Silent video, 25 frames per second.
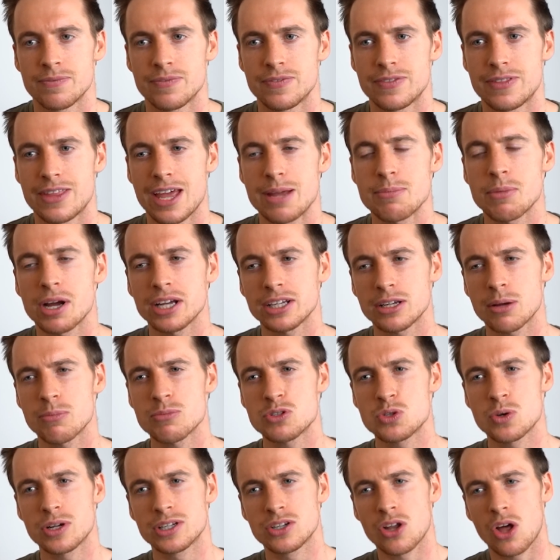they might come
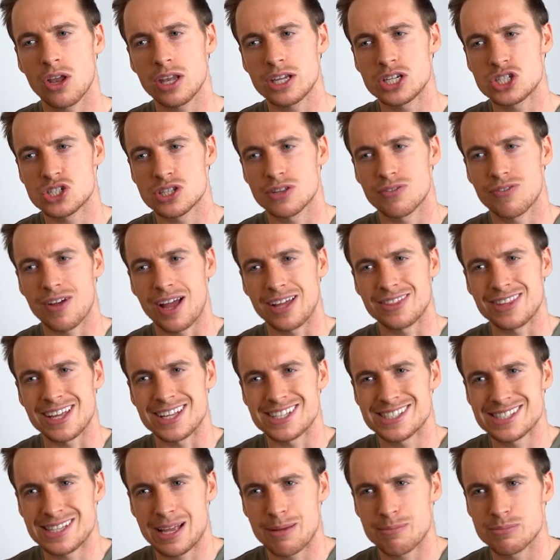to acknowledge the fact that
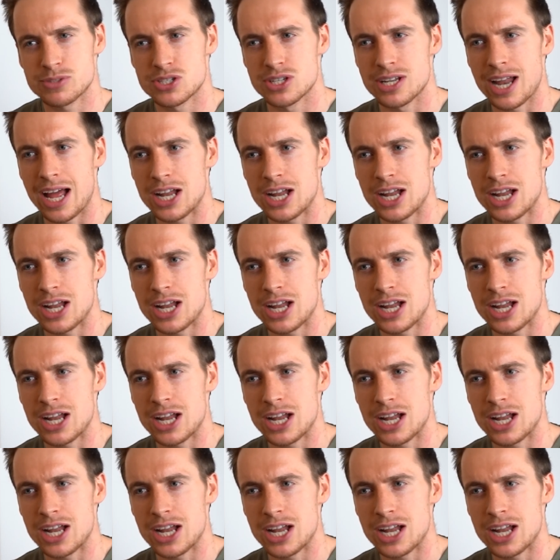Samson